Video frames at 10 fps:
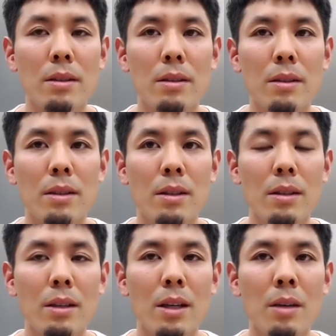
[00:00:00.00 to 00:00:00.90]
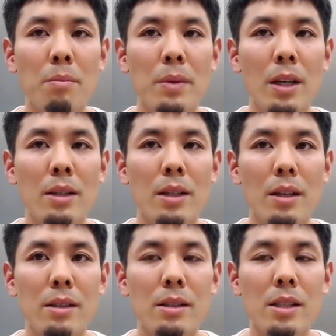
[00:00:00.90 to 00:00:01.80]
and uploaded to the
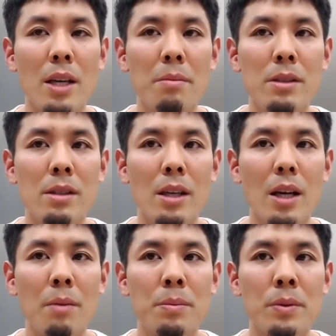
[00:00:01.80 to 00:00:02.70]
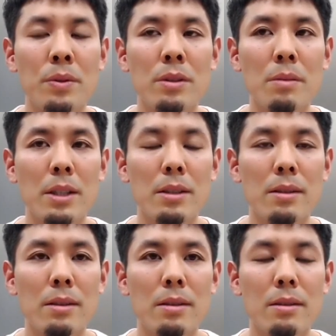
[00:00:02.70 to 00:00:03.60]
CMS using the
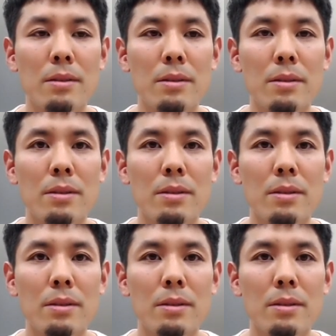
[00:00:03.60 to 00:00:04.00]
API.